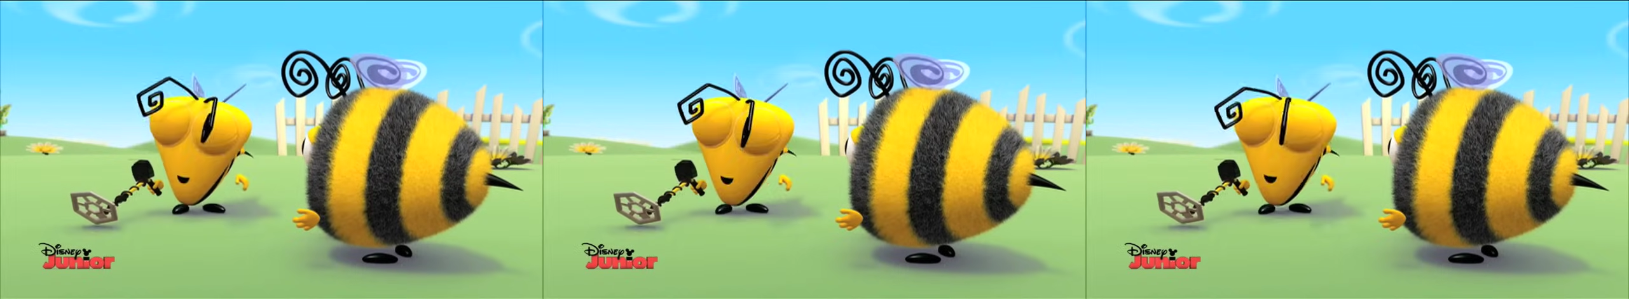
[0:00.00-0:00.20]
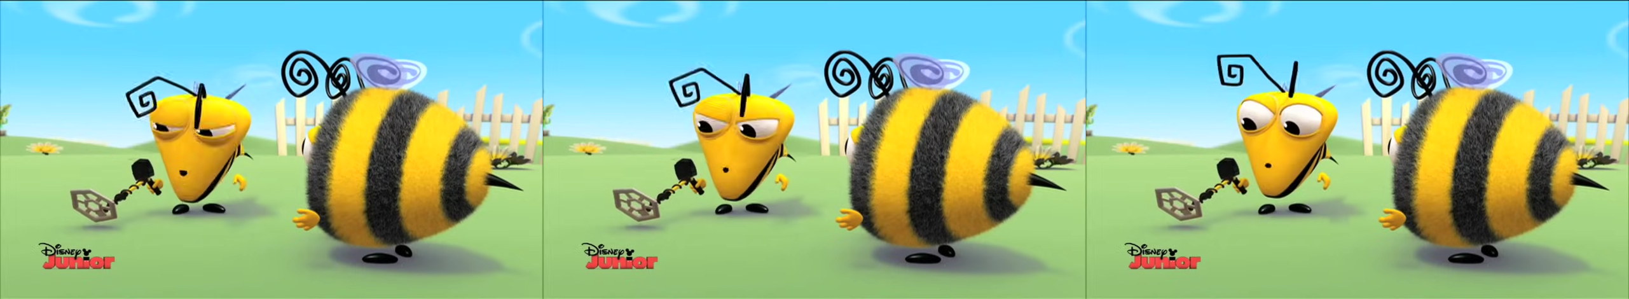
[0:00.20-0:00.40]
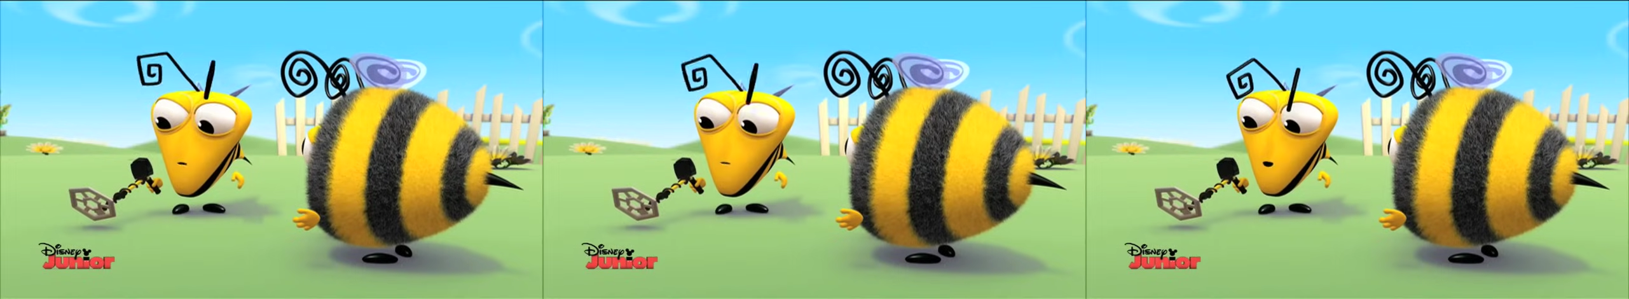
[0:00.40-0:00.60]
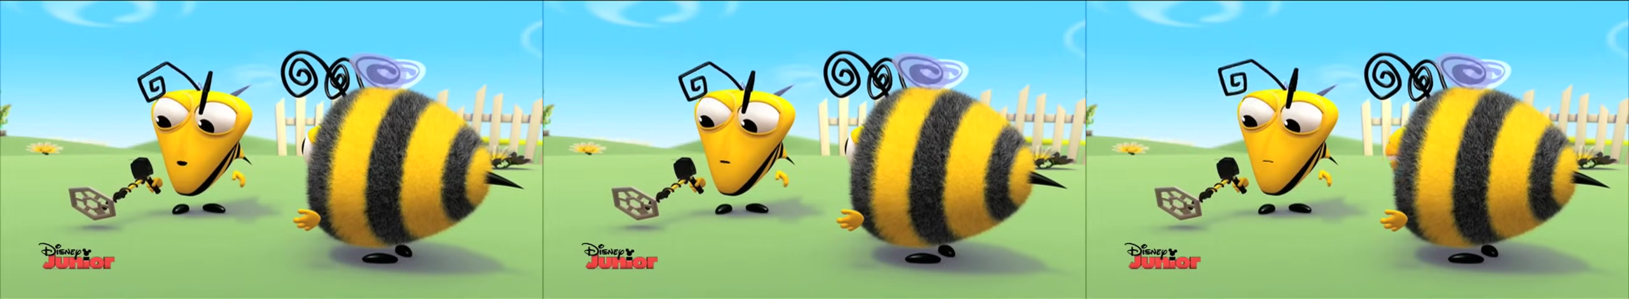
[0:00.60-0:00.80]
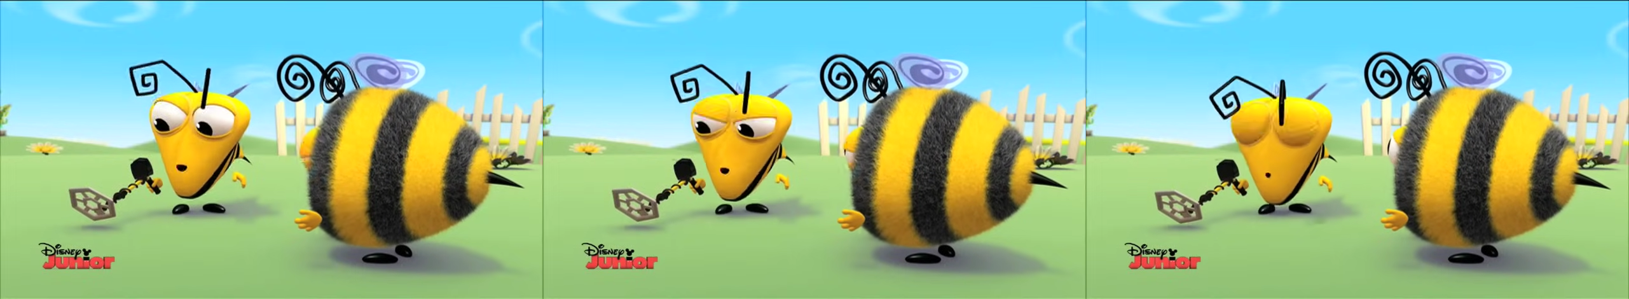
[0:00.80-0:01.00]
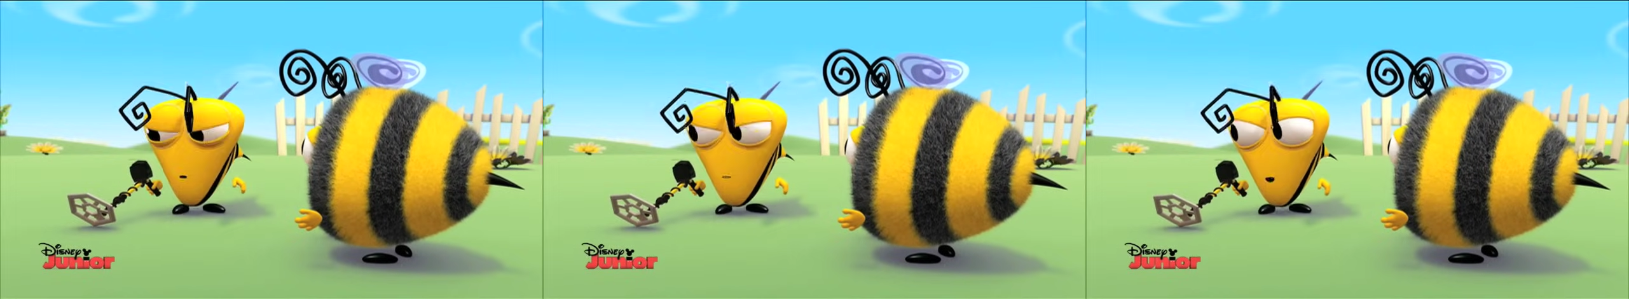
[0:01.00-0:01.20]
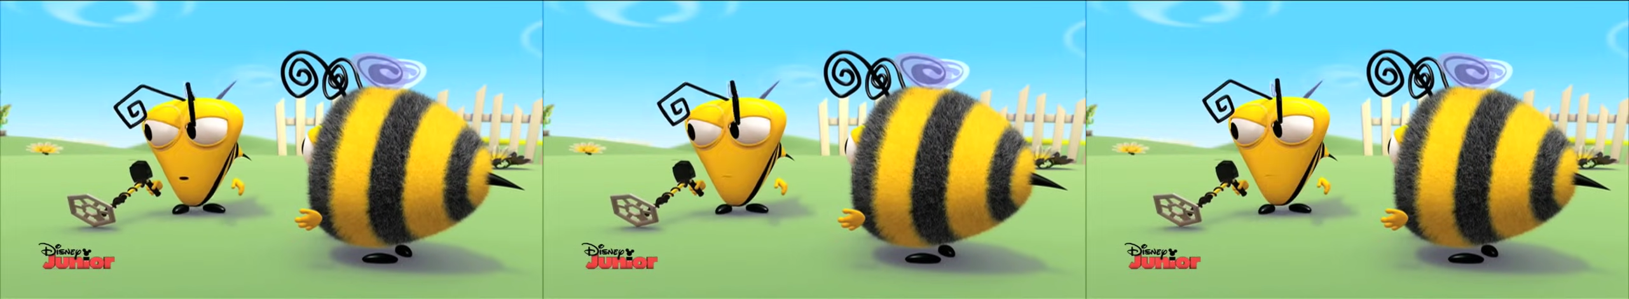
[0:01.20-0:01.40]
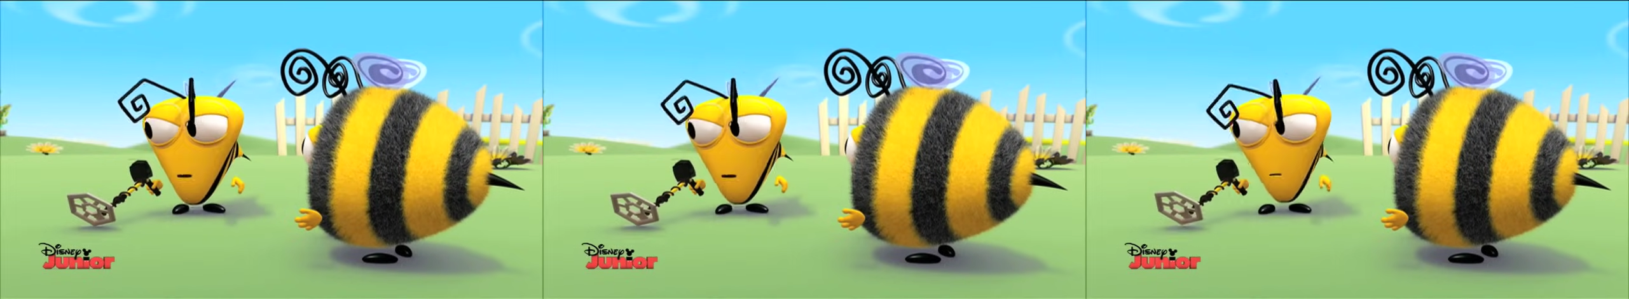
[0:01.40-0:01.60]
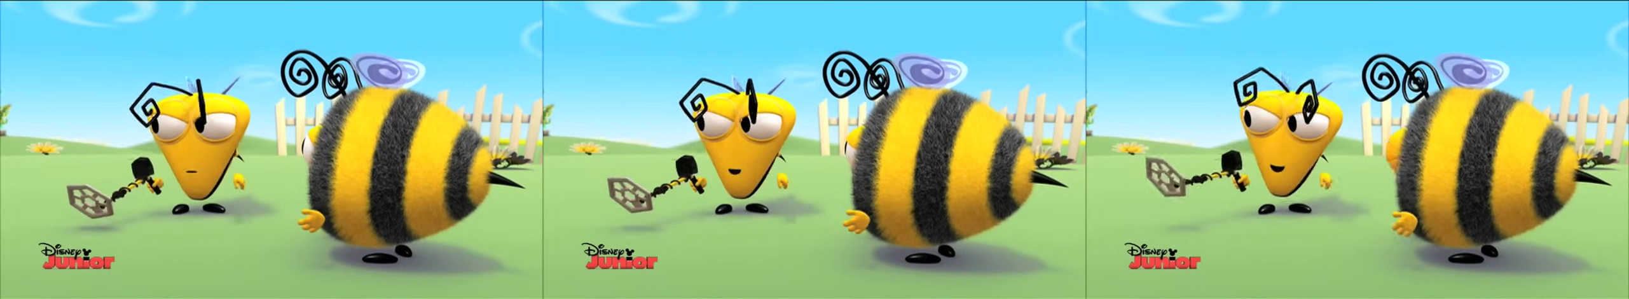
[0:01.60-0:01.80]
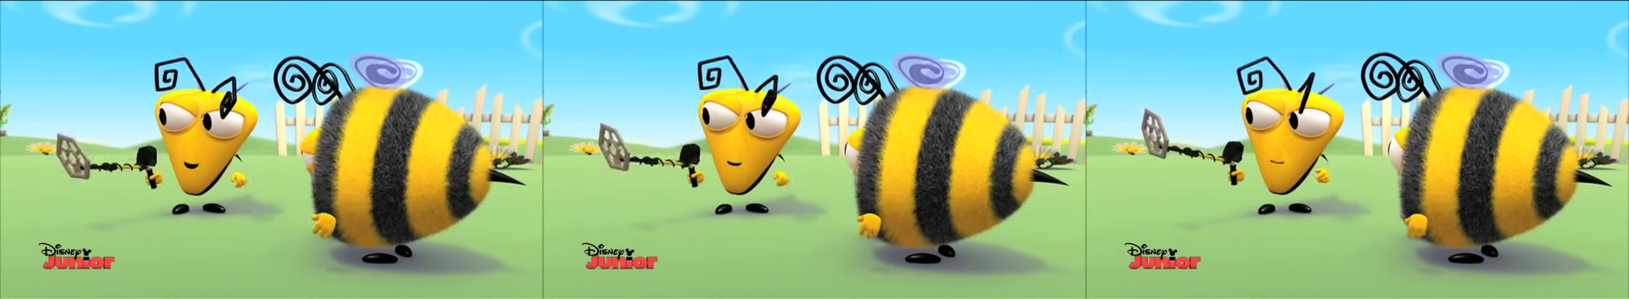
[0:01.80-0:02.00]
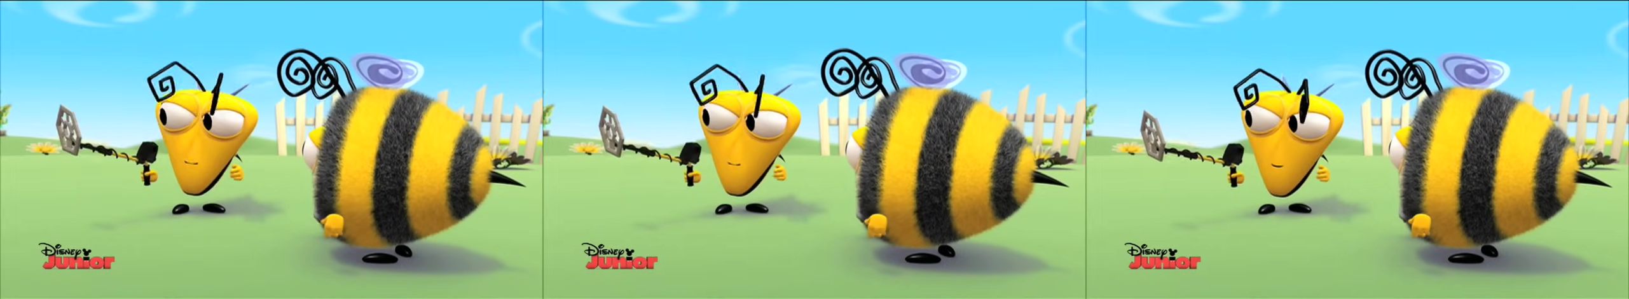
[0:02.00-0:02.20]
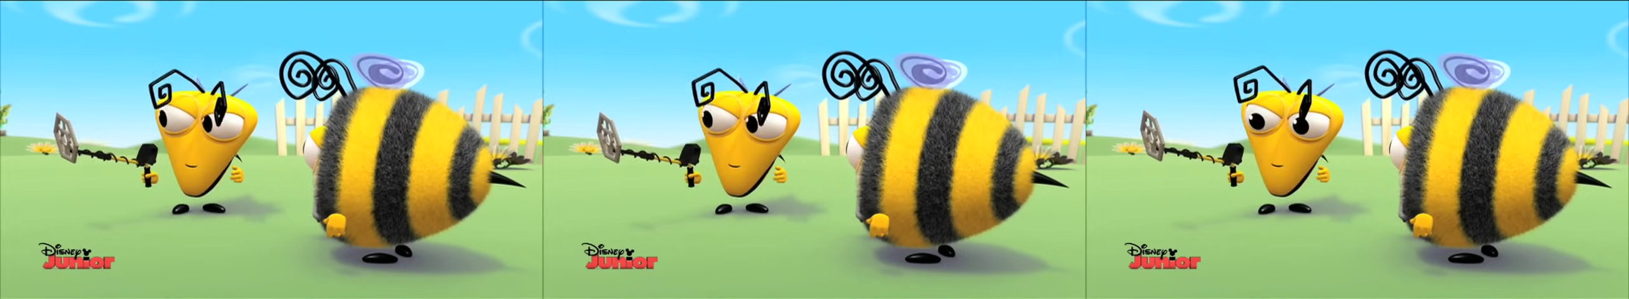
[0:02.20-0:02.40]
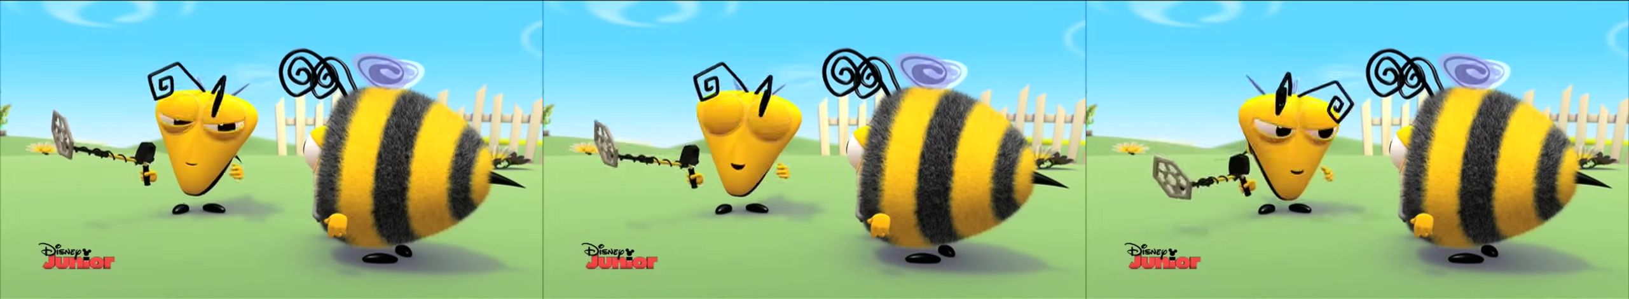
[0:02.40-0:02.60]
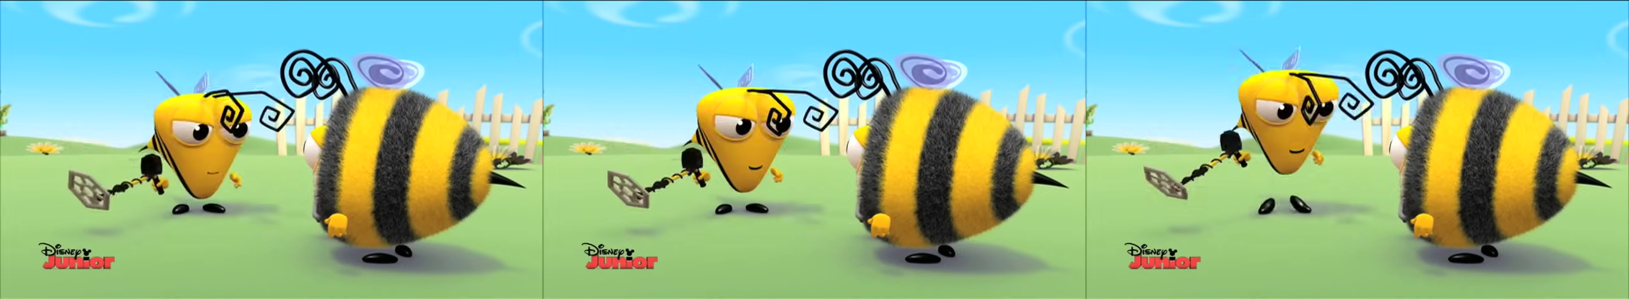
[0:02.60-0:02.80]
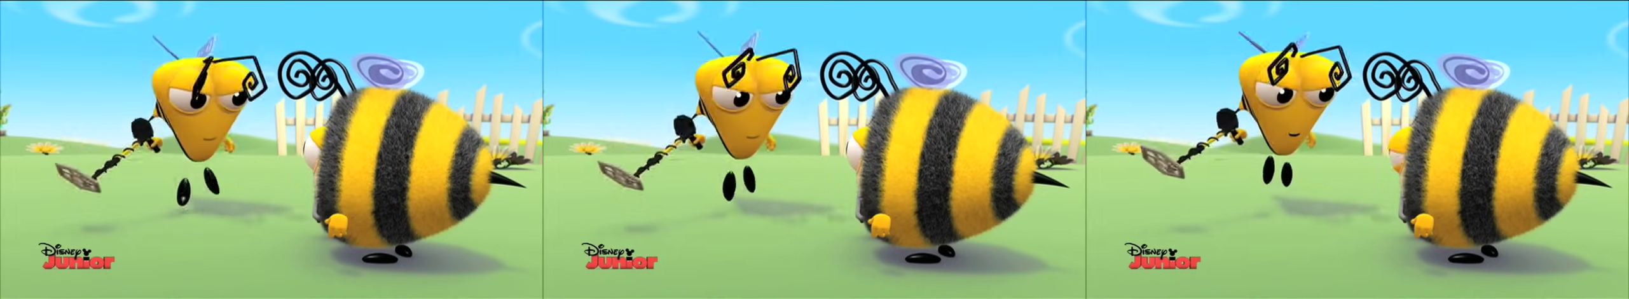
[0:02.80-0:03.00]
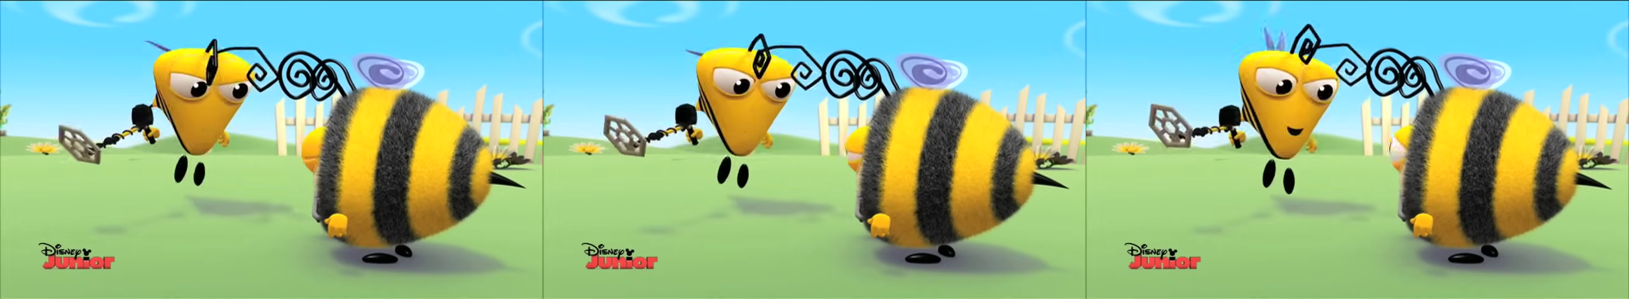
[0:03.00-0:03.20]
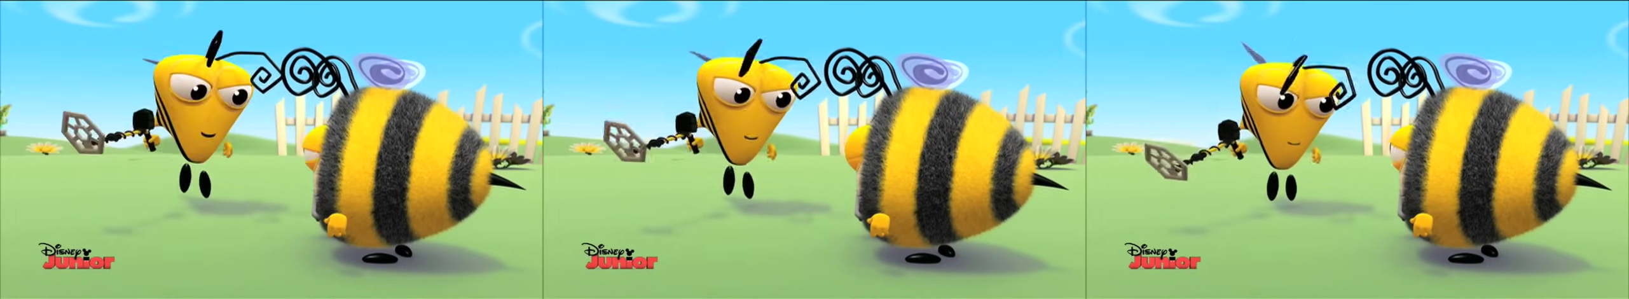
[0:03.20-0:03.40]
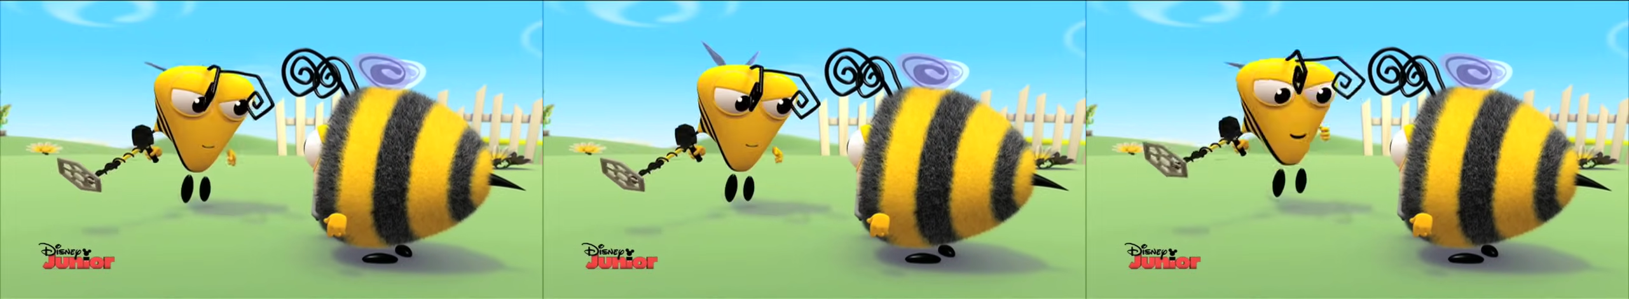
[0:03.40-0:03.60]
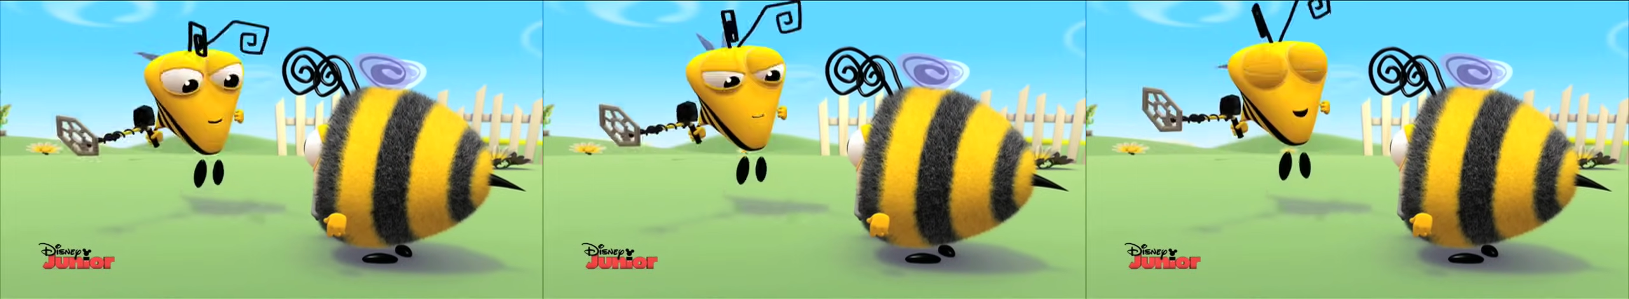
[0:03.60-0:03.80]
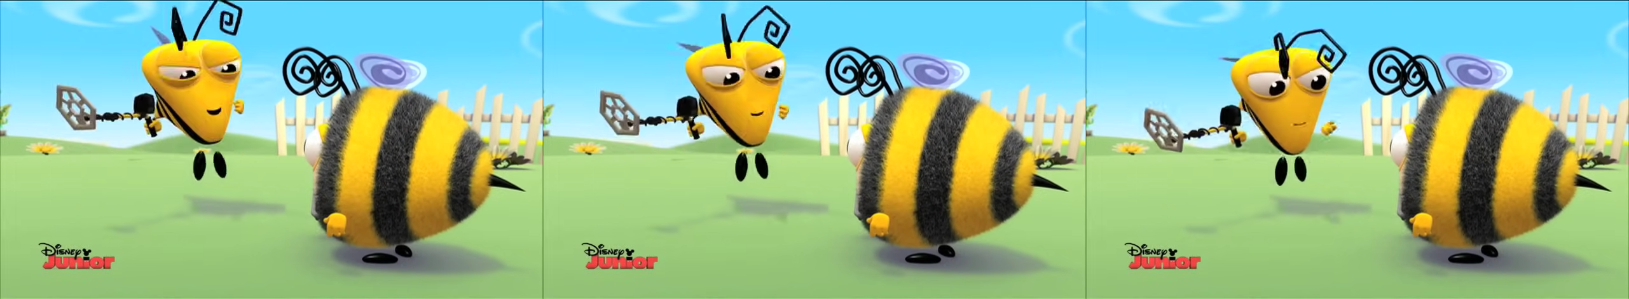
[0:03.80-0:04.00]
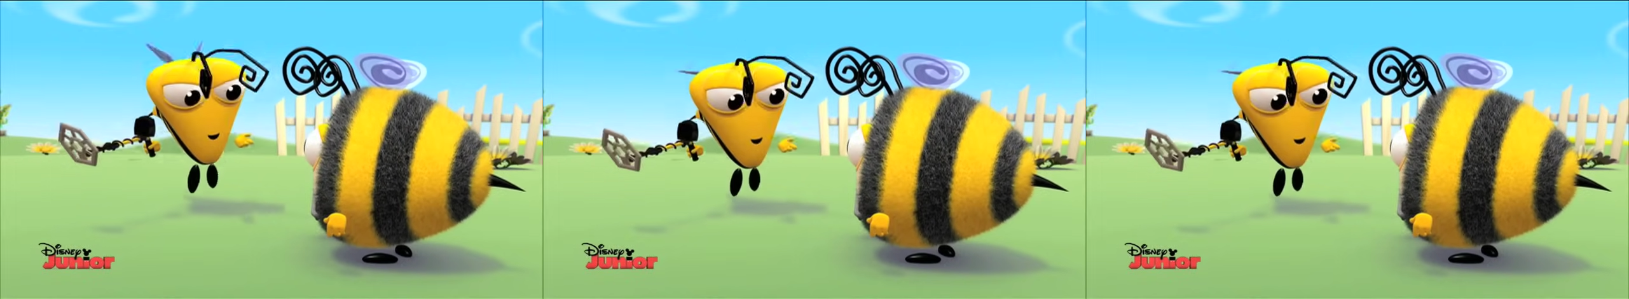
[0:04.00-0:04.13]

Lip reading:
No face is visible, so there are no lips to read.